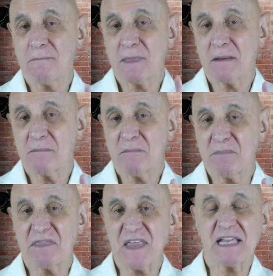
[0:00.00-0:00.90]
But
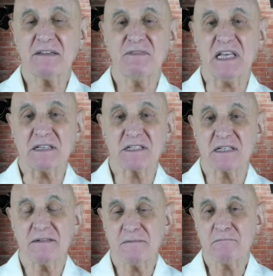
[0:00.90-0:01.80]
think of this.
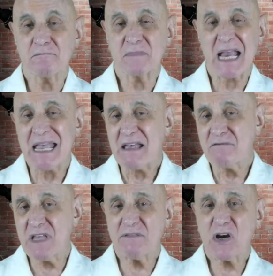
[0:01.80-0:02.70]
Have you
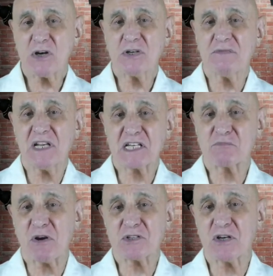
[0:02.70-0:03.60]
ever heard of an
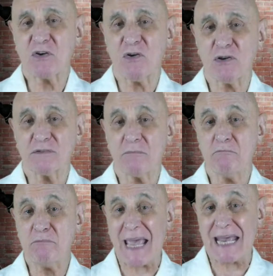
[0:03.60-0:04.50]
expression called
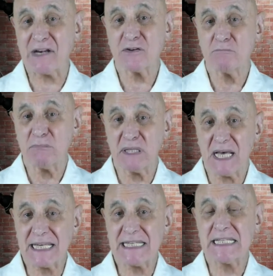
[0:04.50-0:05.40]
banner
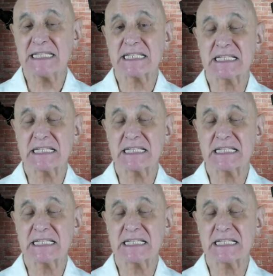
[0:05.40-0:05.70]
blindness?